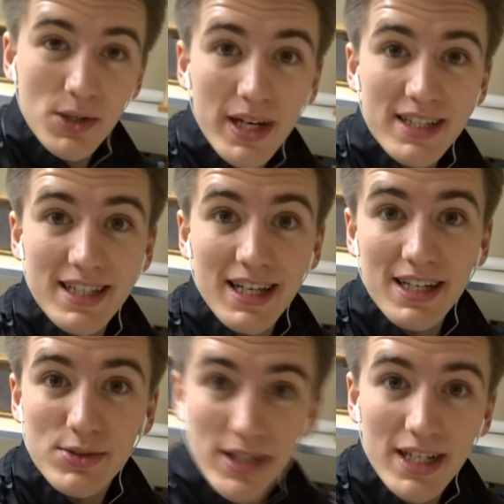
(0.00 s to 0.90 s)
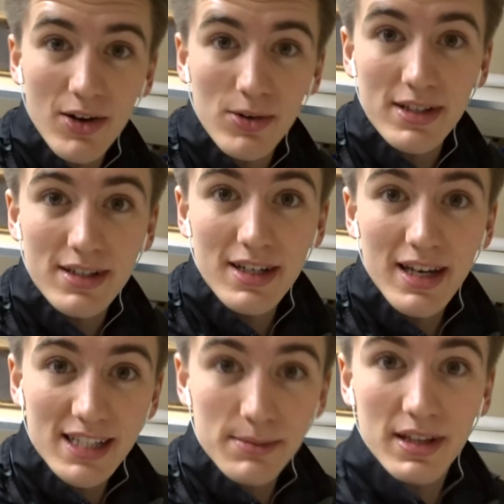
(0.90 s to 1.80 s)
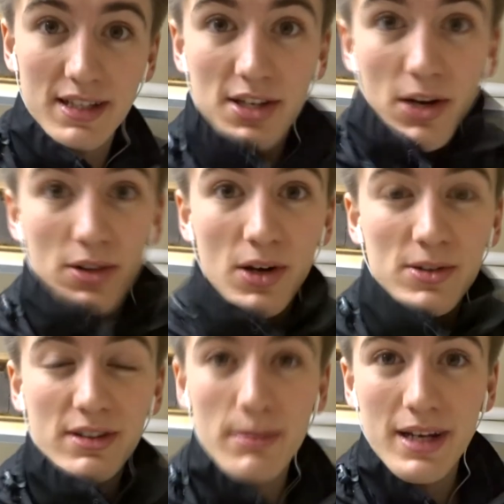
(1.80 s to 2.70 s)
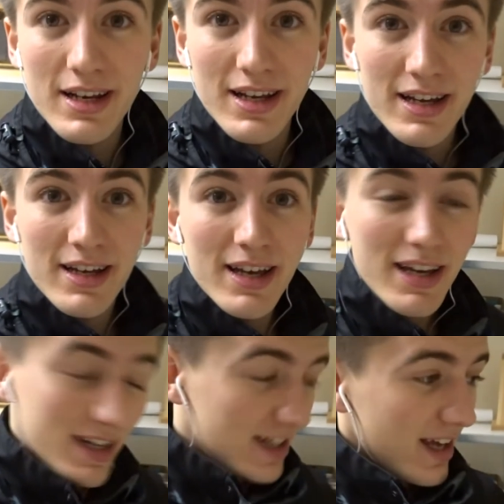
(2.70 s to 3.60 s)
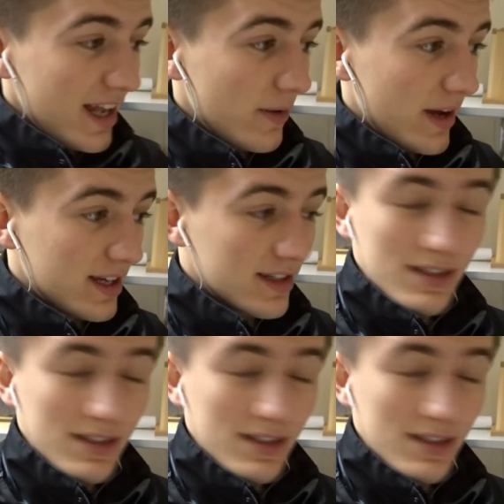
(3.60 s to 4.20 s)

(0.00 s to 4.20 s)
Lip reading: no heating in here, it's really cold. Had to be in this coat the whole time I've been in here. Anyway,